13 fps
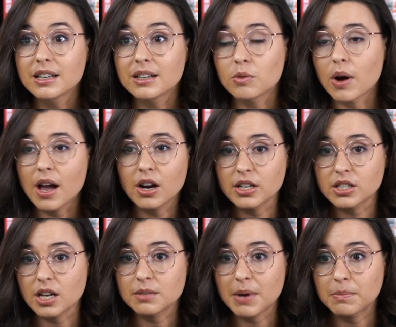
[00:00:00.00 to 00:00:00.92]
Well, I already
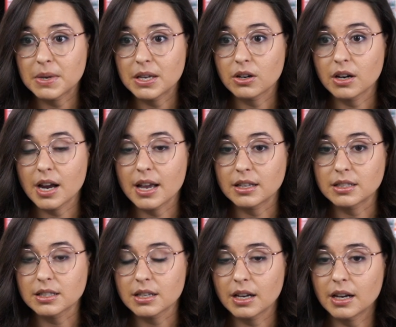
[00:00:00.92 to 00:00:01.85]
talked about Peter and
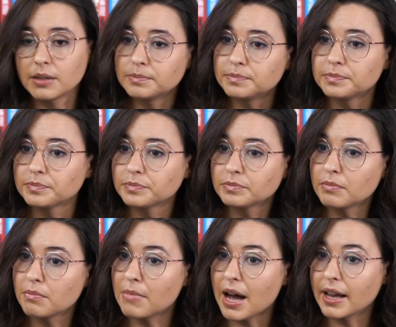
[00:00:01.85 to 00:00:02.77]

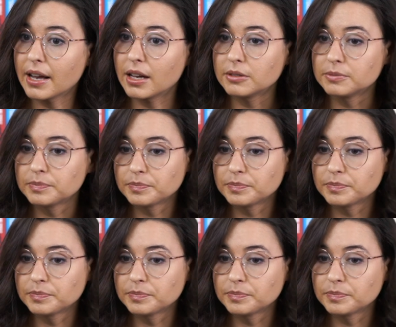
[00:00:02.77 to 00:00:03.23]
Maya.